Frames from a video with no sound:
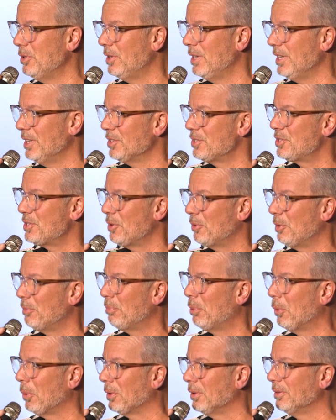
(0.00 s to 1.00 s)
community is so
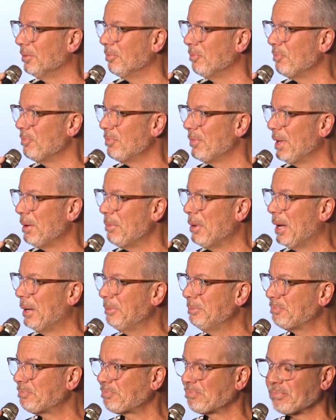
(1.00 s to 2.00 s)
important.
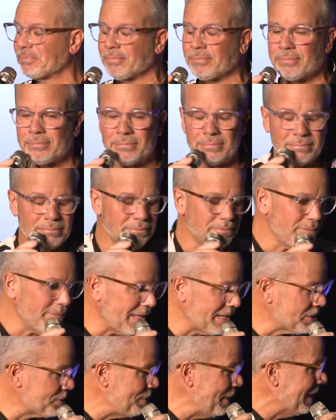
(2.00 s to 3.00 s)
Amen?
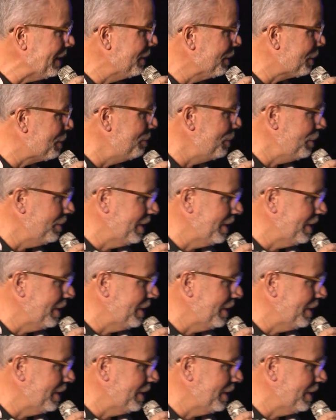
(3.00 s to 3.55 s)
Speaking of